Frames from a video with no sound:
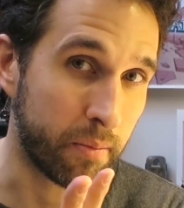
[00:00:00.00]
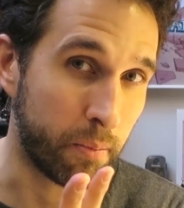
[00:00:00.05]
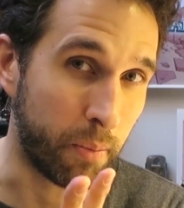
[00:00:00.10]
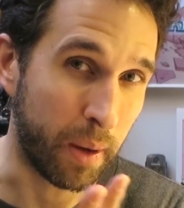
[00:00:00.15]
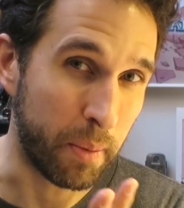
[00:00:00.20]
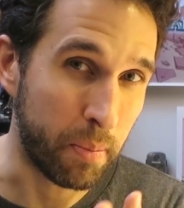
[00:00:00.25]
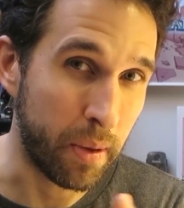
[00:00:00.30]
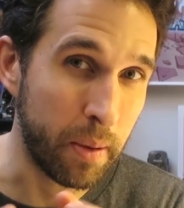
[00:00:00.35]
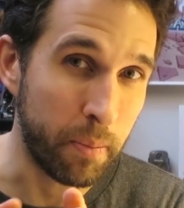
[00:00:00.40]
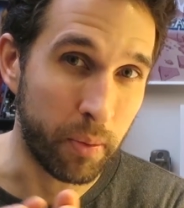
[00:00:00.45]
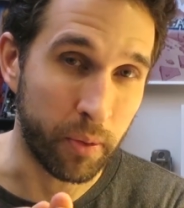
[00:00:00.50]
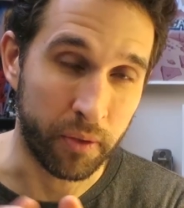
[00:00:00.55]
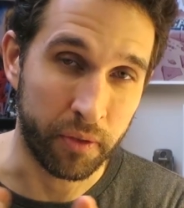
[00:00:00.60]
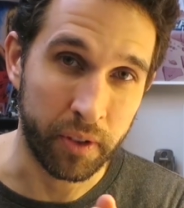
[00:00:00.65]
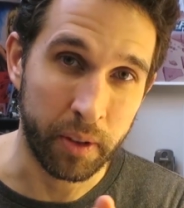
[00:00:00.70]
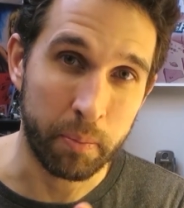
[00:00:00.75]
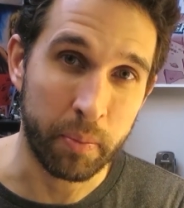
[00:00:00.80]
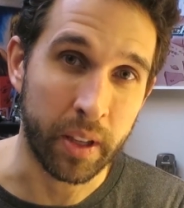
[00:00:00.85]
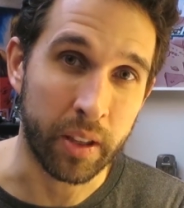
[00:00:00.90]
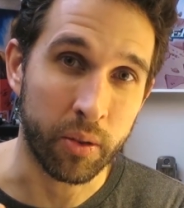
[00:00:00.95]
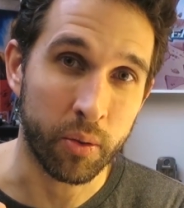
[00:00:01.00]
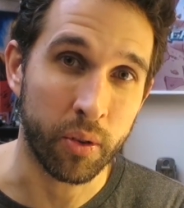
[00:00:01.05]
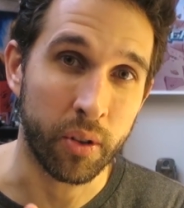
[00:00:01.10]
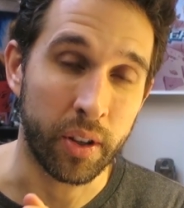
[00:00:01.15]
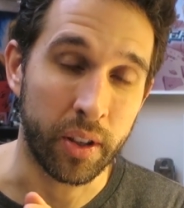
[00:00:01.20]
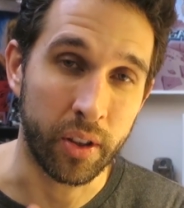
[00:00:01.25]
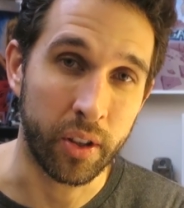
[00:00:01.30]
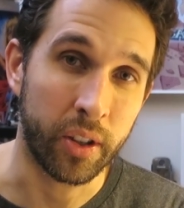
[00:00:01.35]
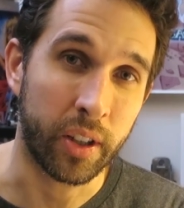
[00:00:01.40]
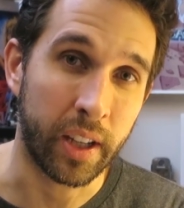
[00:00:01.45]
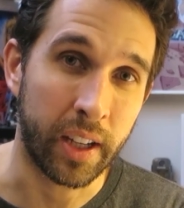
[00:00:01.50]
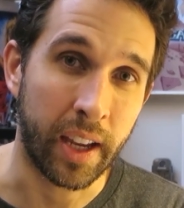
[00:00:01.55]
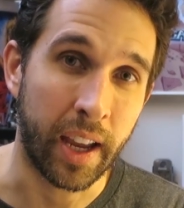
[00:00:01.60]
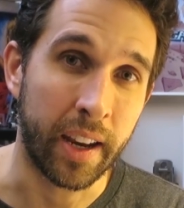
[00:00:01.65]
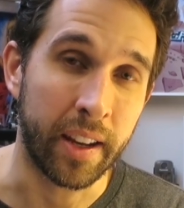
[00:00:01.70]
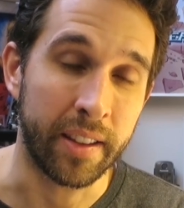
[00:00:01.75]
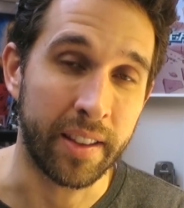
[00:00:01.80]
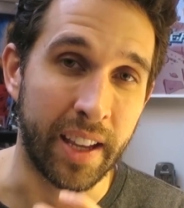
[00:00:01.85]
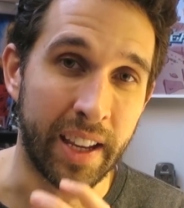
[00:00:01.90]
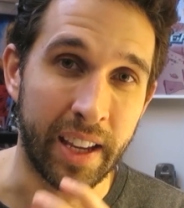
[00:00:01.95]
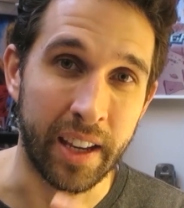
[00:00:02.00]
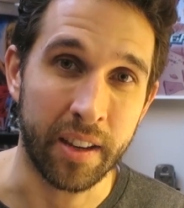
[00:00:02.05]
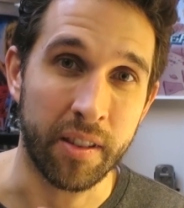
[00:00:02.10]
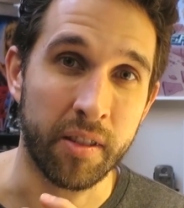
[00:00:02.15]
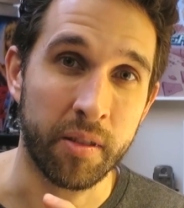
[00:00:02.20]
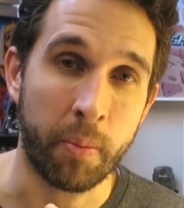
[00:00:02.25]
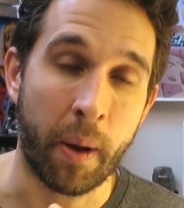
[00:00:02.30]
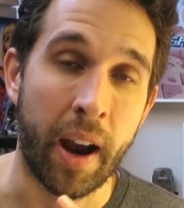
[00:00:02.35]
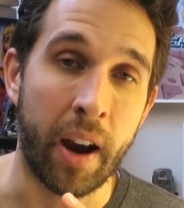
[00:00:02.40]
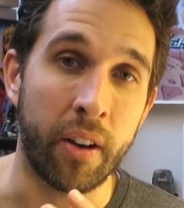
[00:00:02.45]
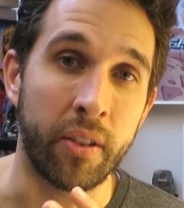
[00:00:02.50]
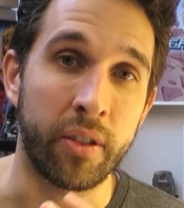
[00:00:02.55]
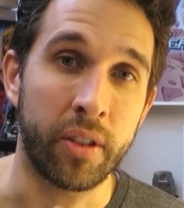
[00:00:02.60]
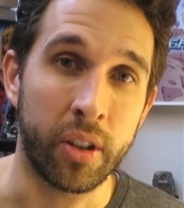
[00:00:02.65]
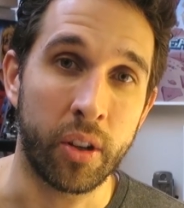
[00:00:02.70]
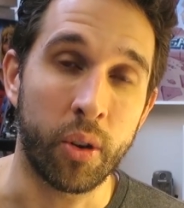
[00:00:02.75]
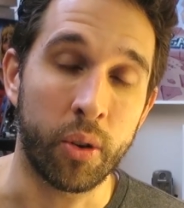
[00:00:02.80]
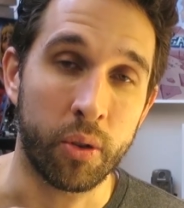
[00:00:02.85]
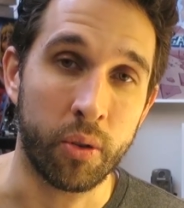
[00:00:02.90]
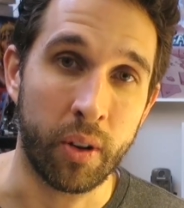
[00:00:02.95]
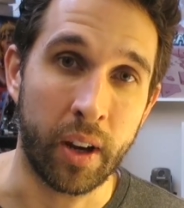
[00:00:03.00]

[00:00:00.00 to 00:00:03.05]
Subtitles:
by people flipping through it and looking at it, they get inspired to go